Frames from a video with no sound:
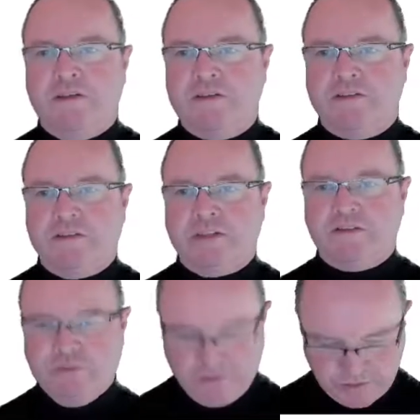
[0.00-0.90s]
So that's
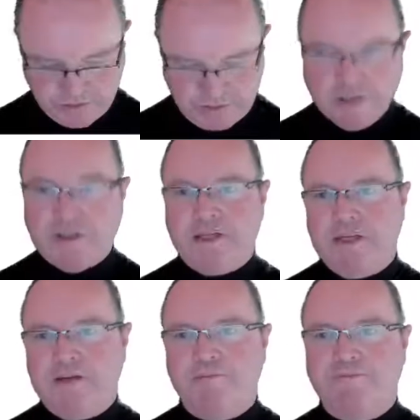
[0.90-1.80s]
all good.
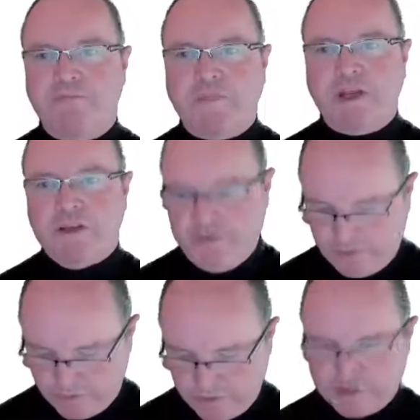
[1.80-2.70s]
If we
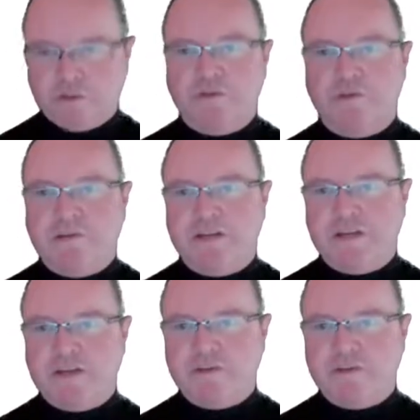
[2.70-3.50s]
want to automate that, of